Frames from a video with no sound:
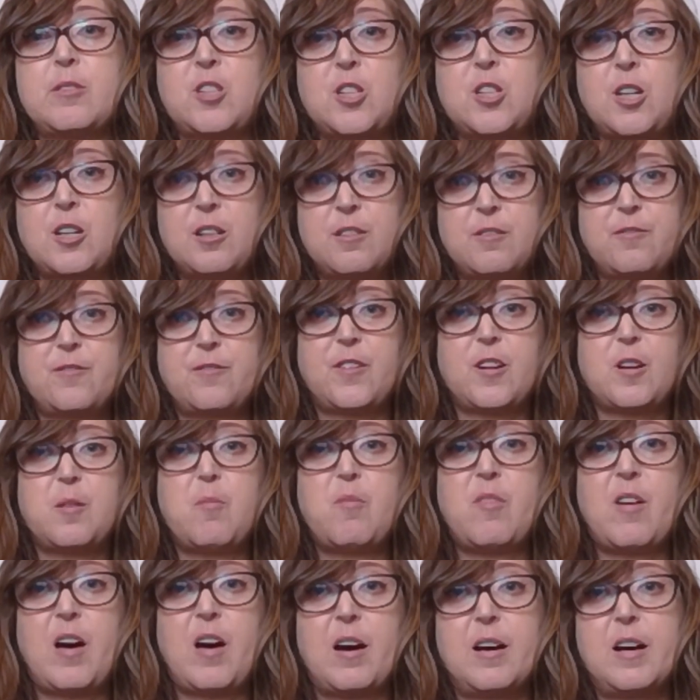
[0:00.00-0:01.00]
to
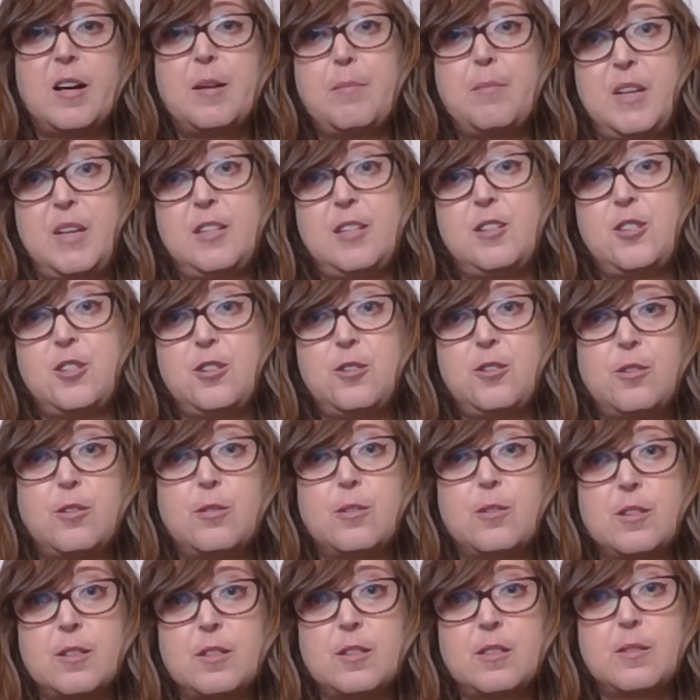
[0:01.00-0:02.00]
confirm that in due
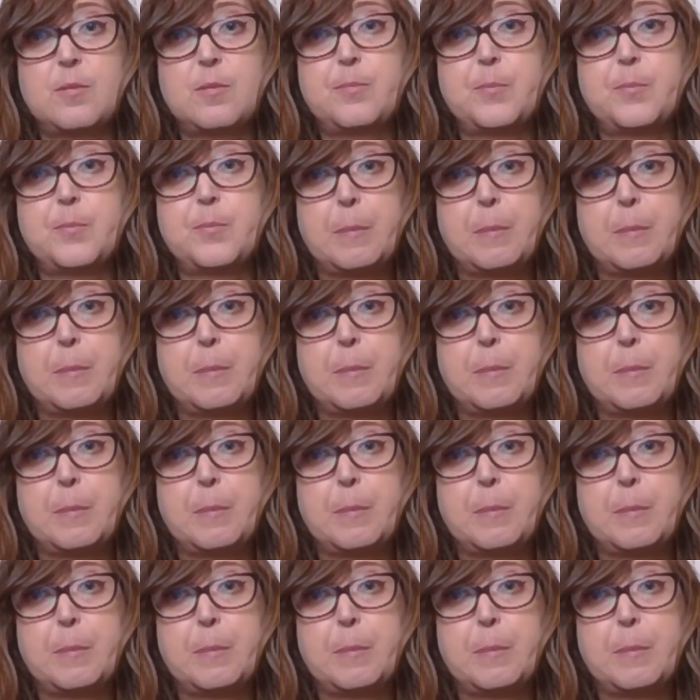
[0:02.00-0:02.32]
course.